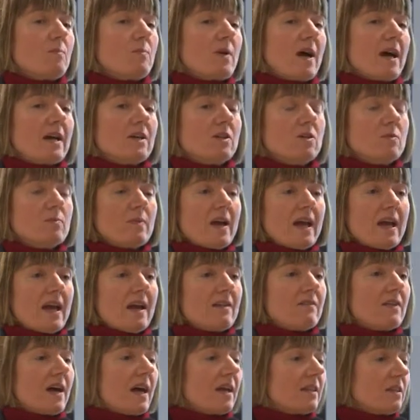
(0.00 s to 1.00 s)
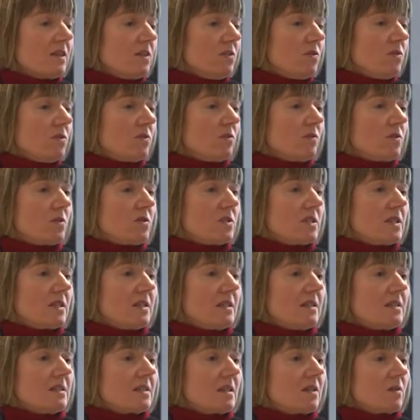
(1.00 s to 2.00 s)
But you may have other
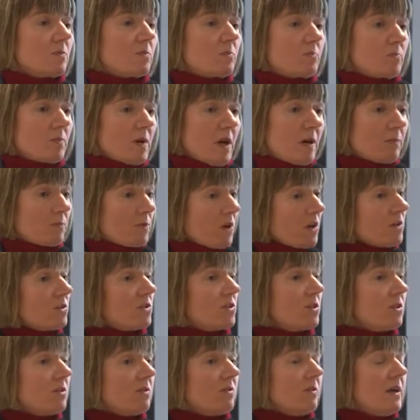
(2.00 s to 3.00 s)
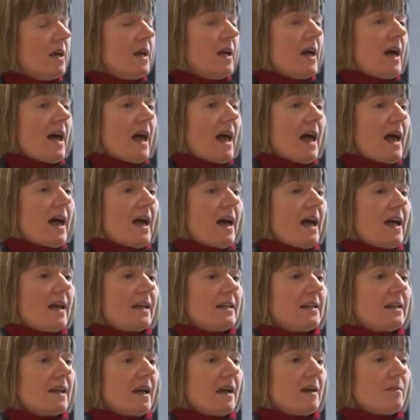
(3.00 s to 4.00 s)
universities that approach you
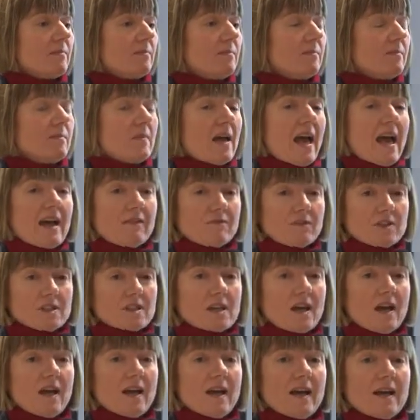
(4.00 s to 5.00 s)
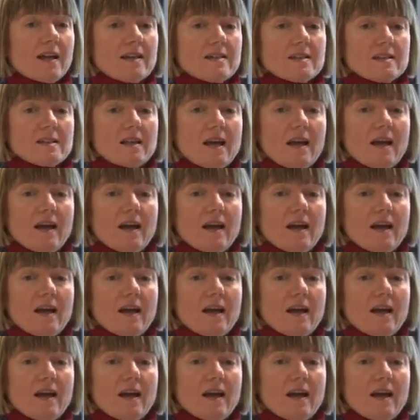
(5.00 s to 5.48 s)
and advertise,